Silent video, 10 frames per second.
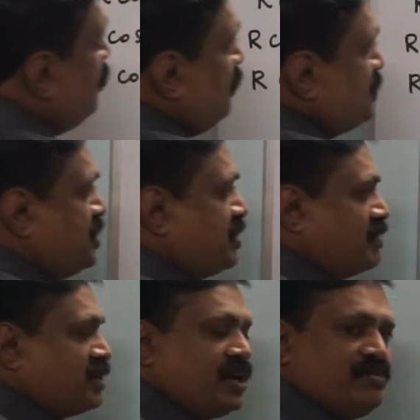First
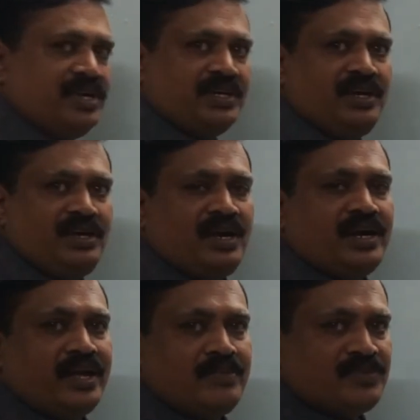equation I am taking and I
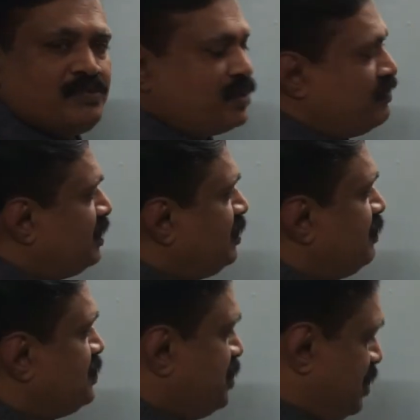am simplifying the
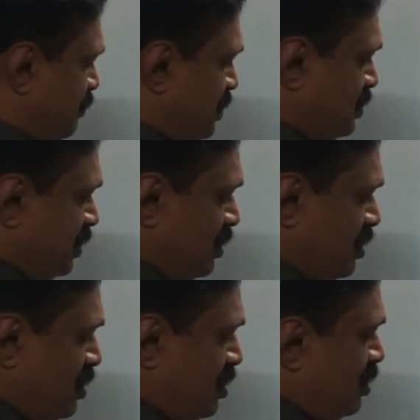first equation.
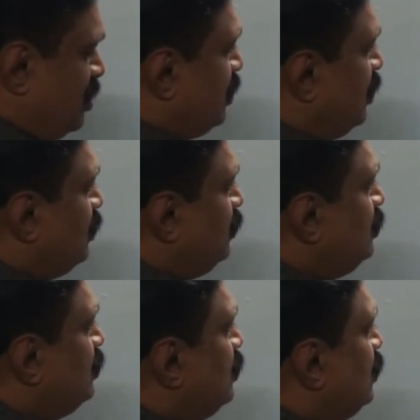Now
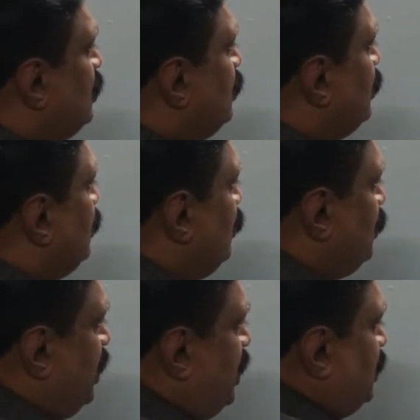you
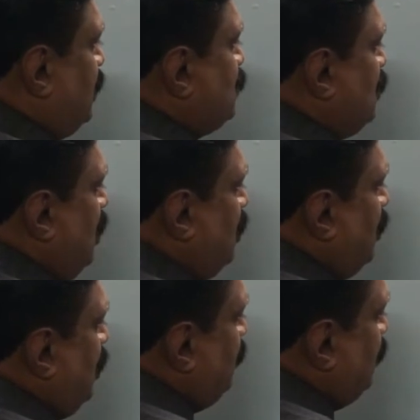take this r common.